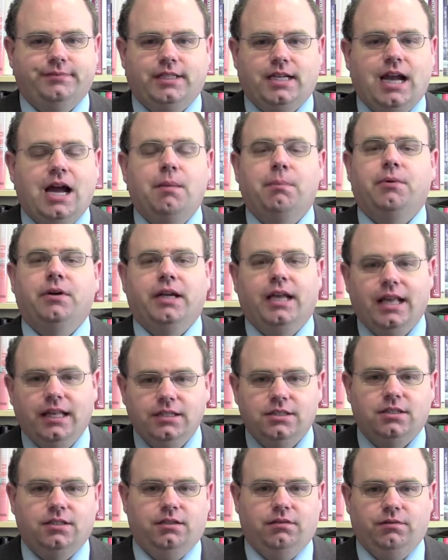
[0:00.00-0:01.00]

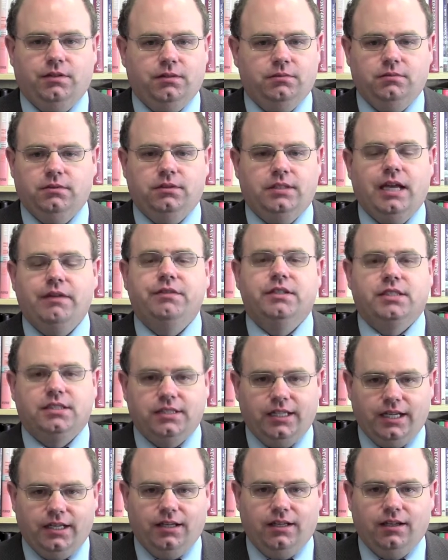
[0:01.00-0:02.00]
comprehensive and
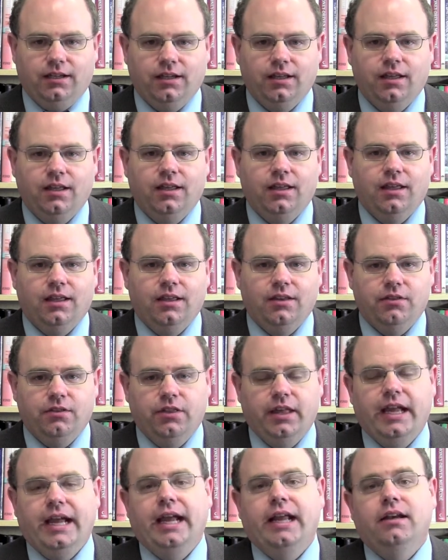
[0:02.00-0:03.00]
devastating
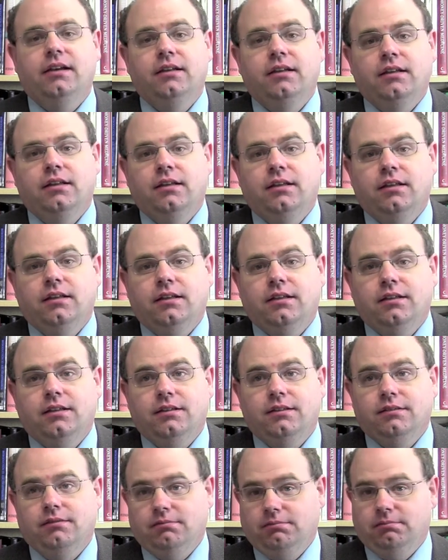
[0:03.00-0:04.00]
that
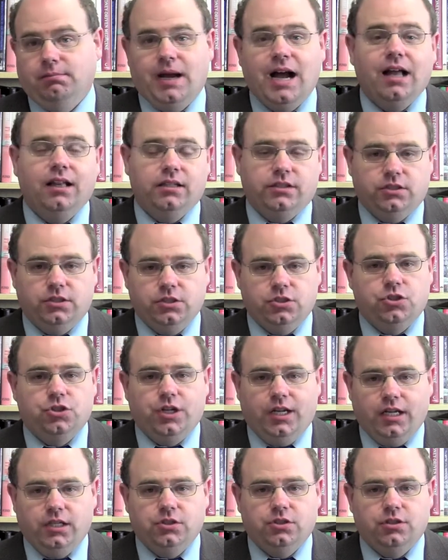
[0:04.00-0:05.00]
policies
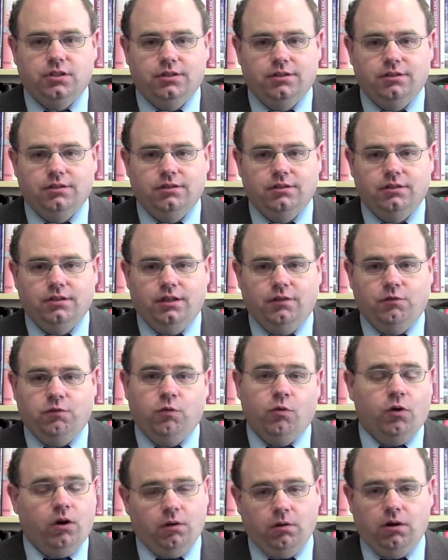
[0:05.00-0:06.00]
changed and
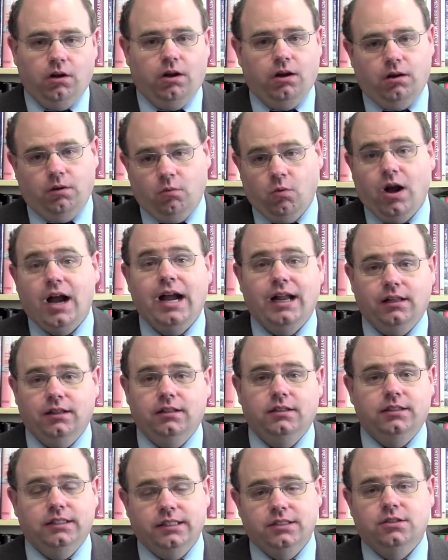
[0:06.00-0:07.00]
for a while,
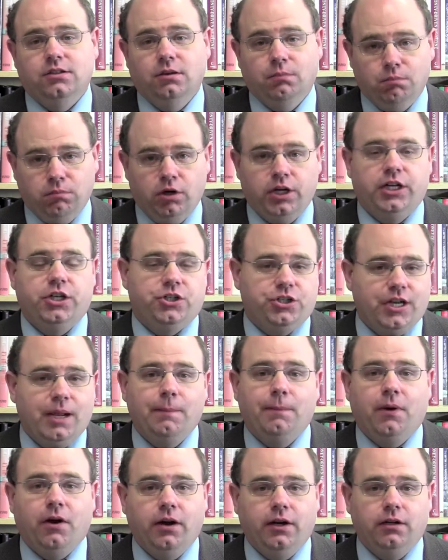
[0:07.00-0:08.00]
at least, the British
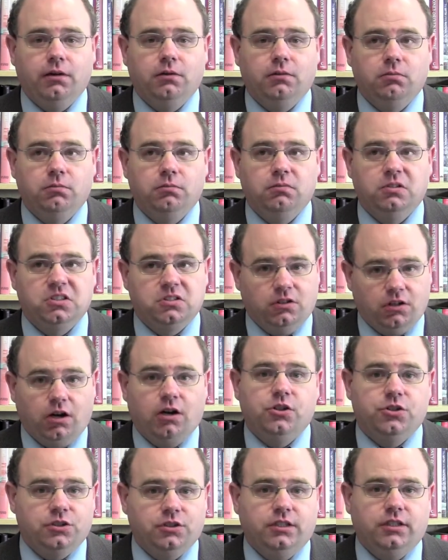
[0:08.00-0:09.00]
Empire was
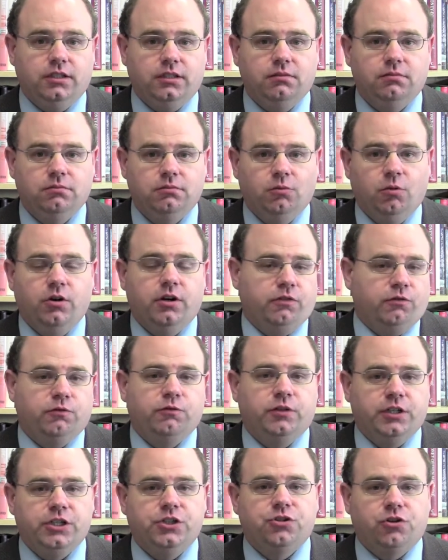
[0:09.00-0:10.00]
largely one of
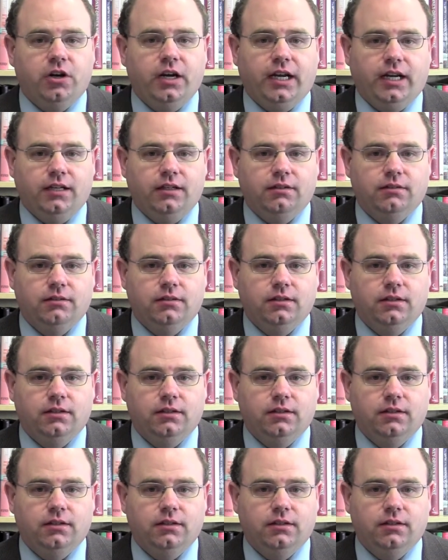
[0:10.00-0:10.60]
free trade.